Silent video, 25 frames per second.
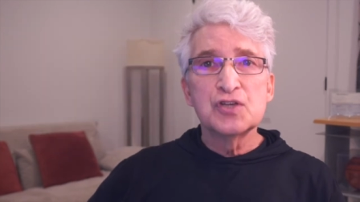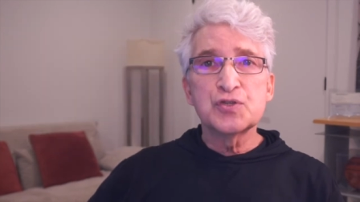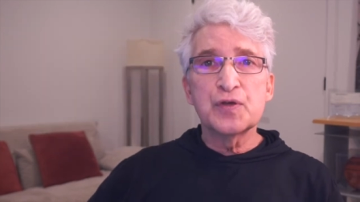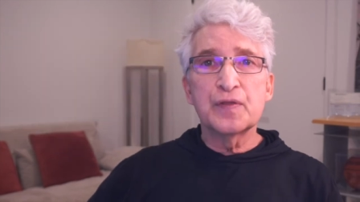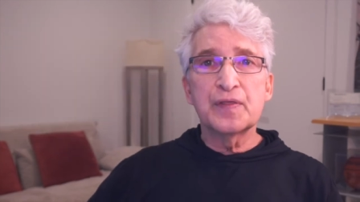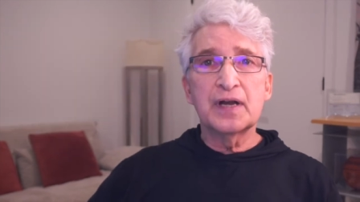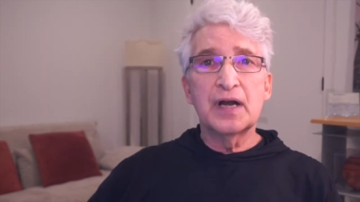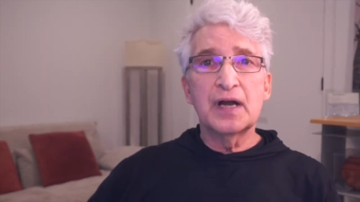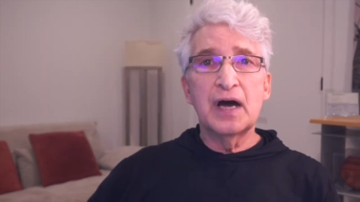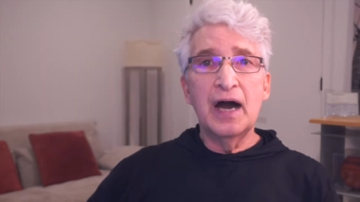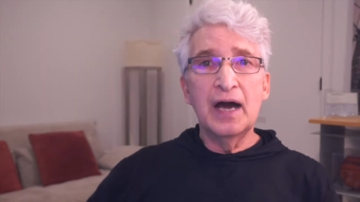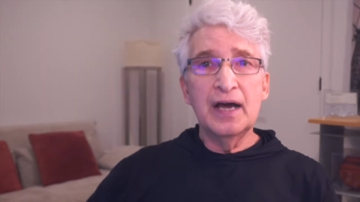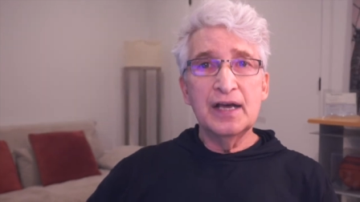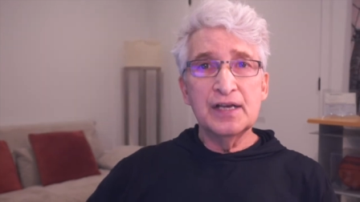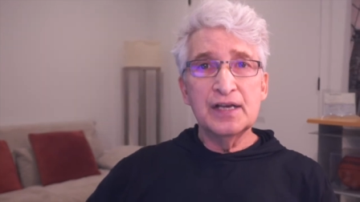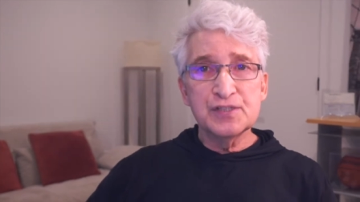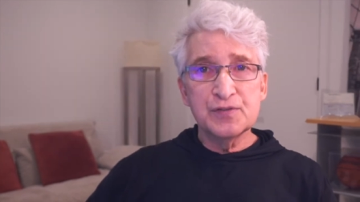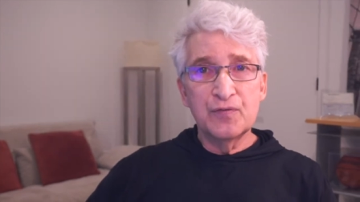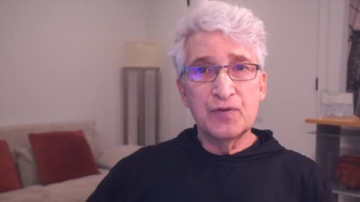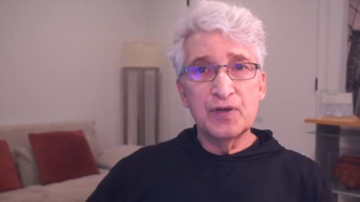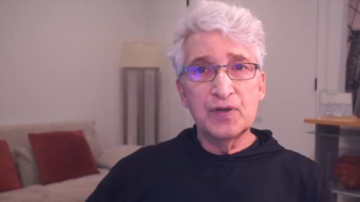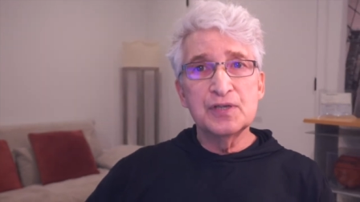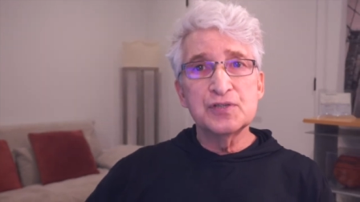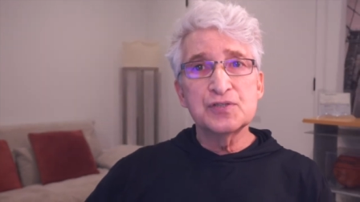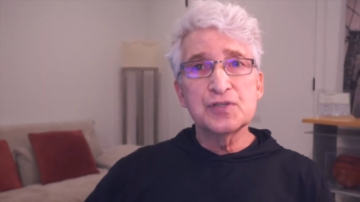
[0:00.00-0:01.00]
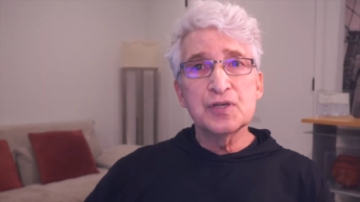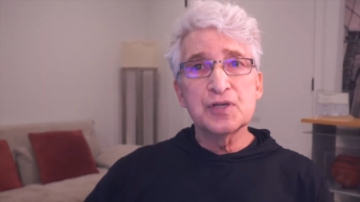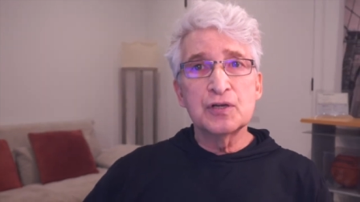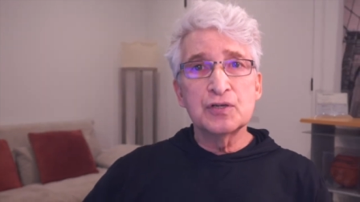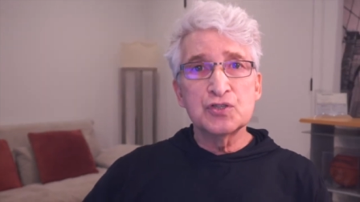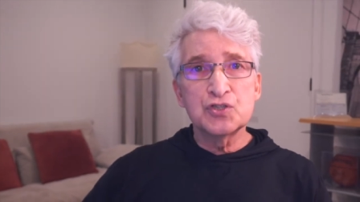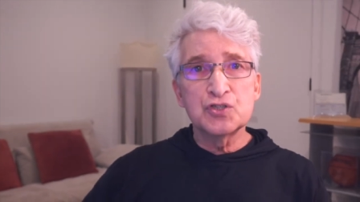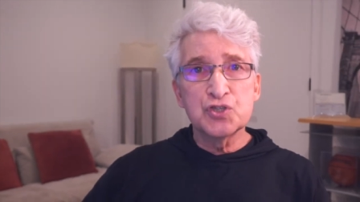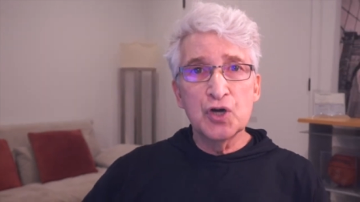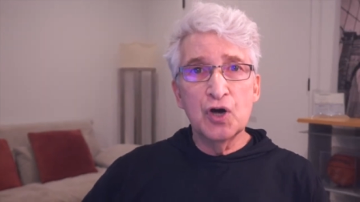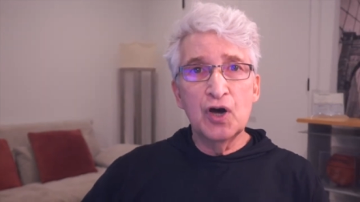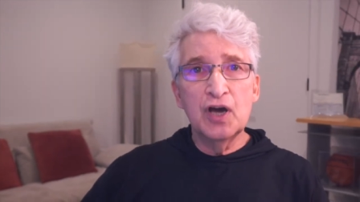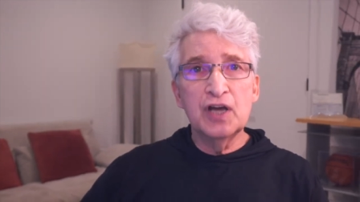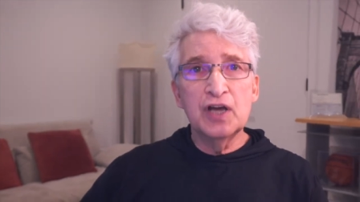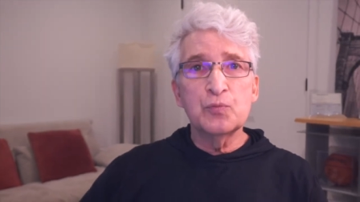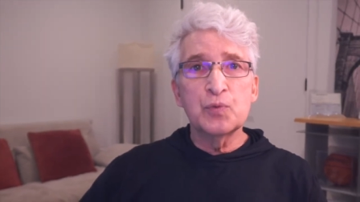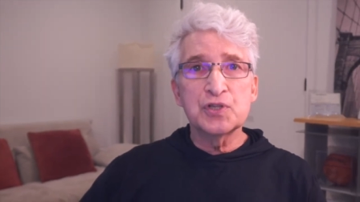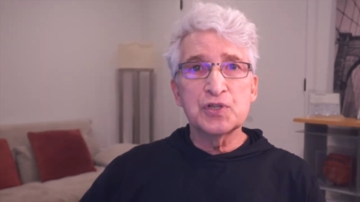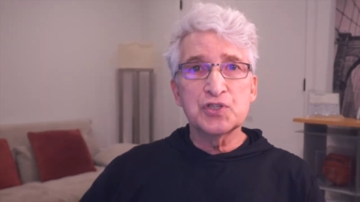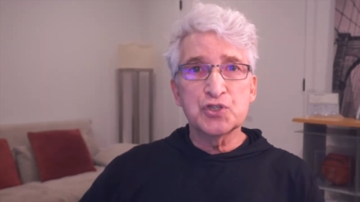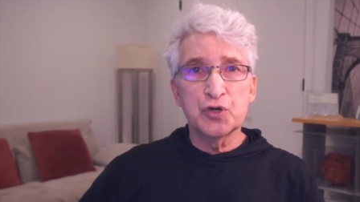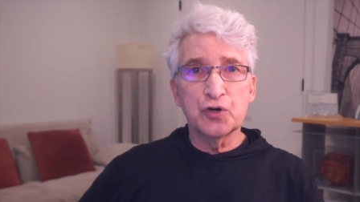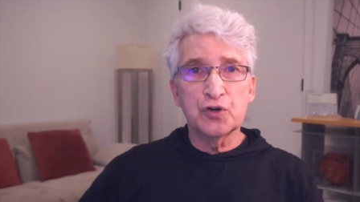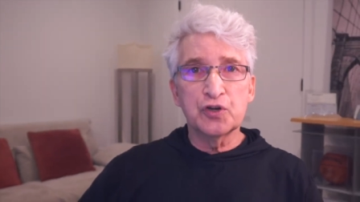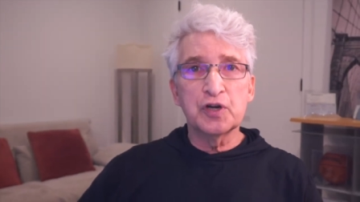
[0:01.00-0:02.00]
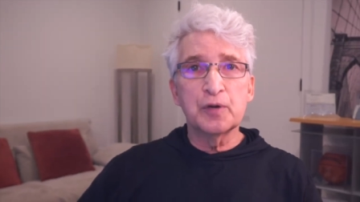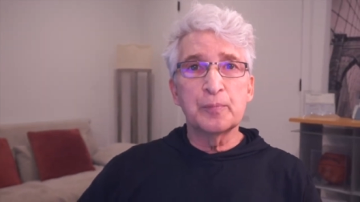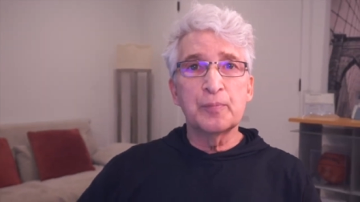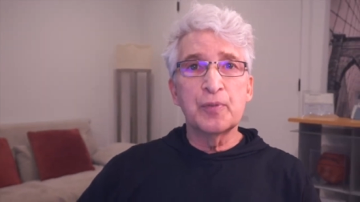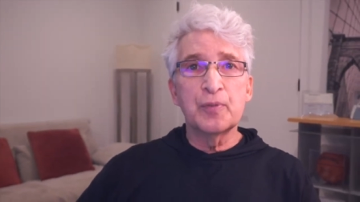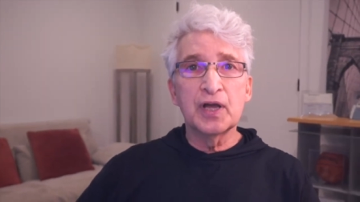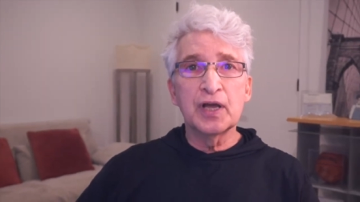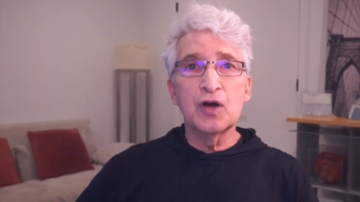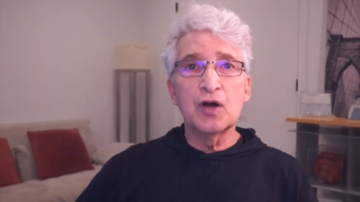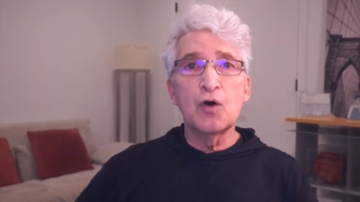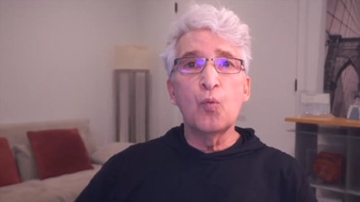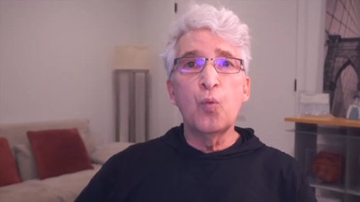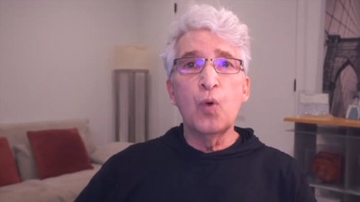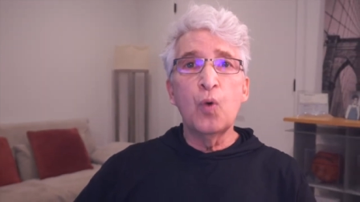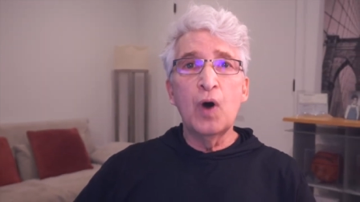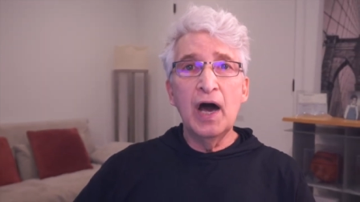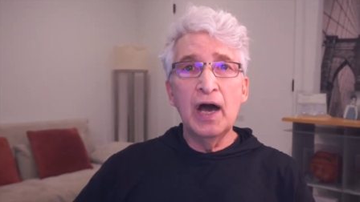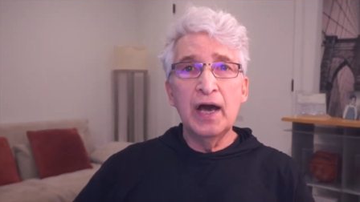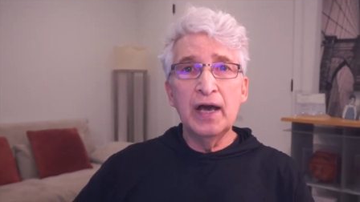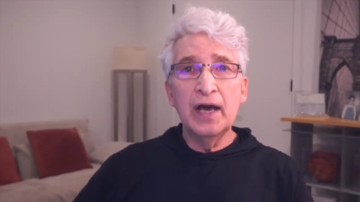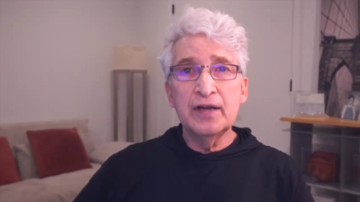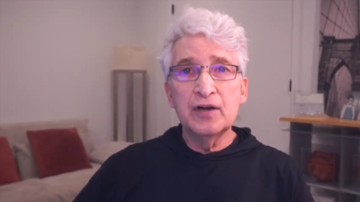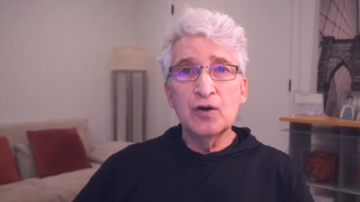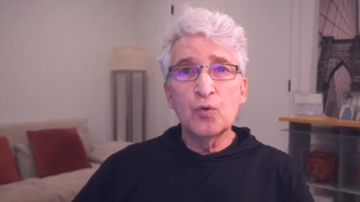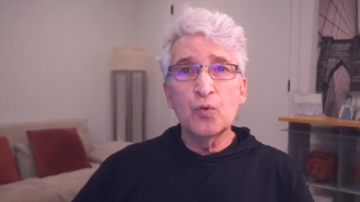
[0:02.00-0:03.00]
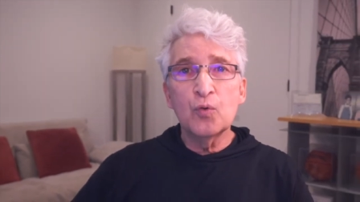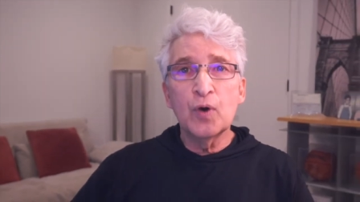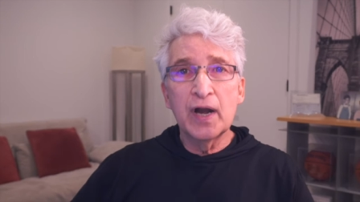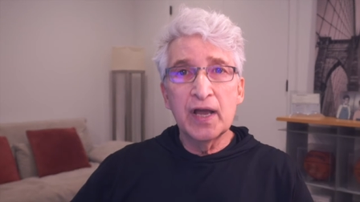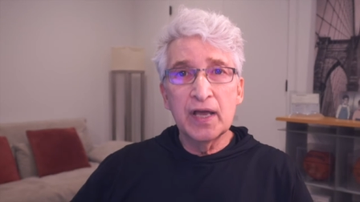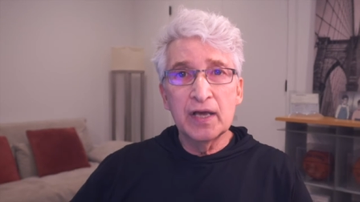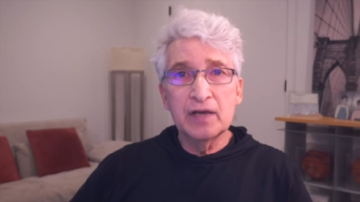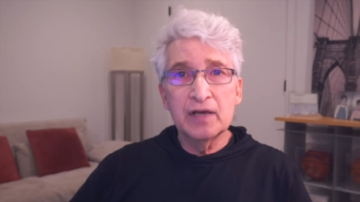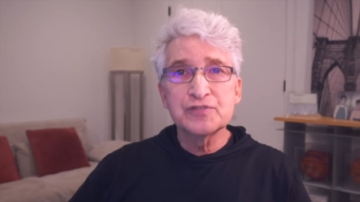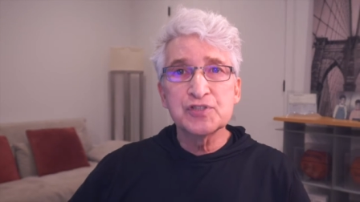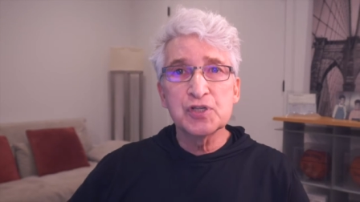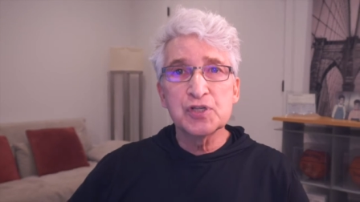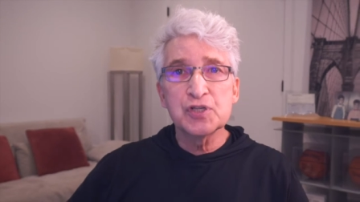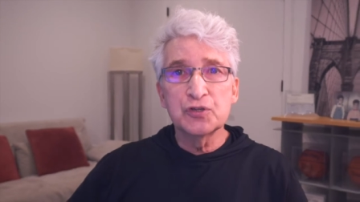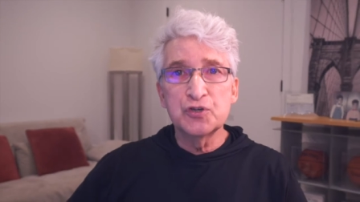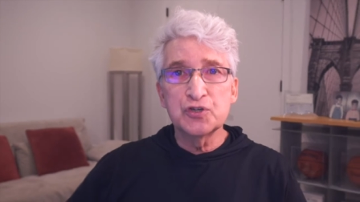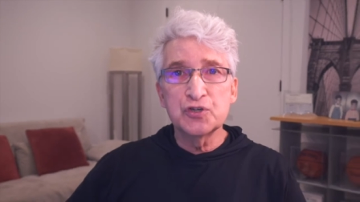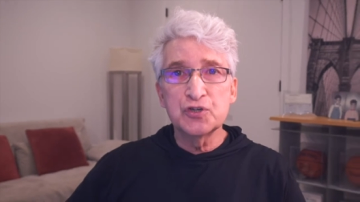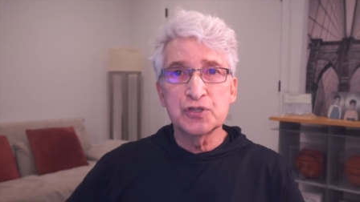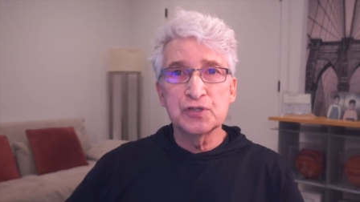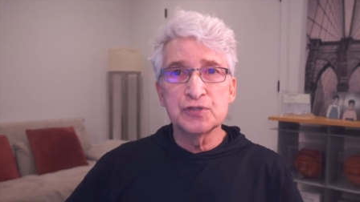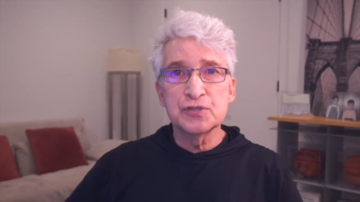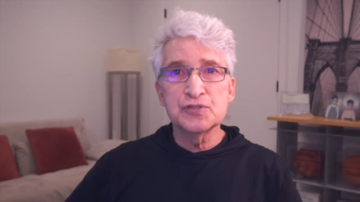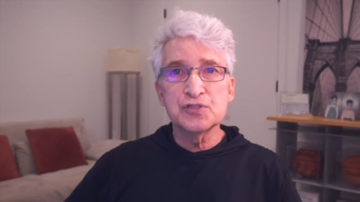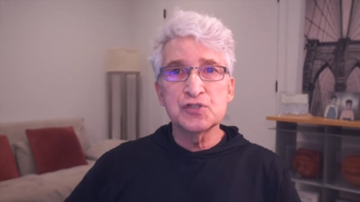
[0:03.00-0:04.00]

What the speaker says: that ISVs can join with Sugar to bring a wide array of solutions